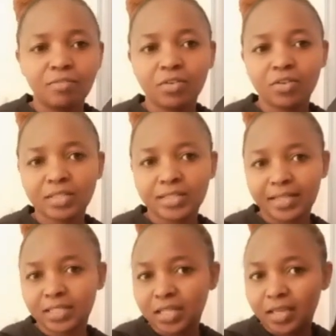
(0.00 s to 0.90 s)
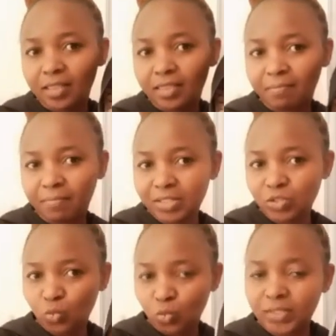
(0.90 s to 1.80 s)
vlog that the
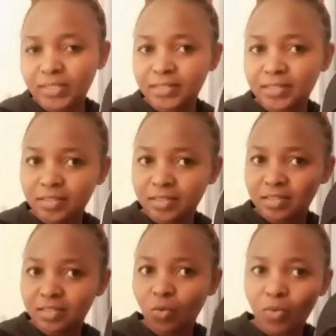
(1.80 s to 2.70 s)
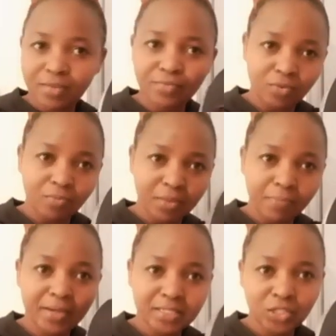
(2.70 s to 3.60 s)
best quality is the one from the
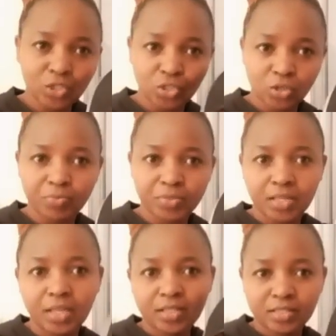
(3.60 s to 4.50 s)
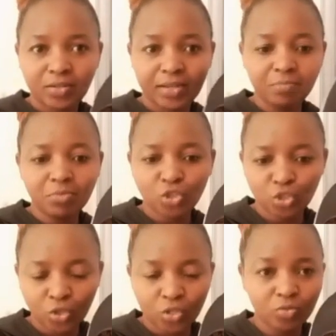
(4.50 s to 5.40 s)
Bata shops. So, let me
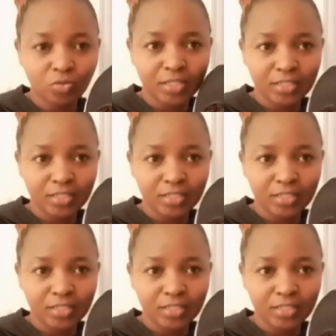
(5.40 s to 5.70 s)
show you the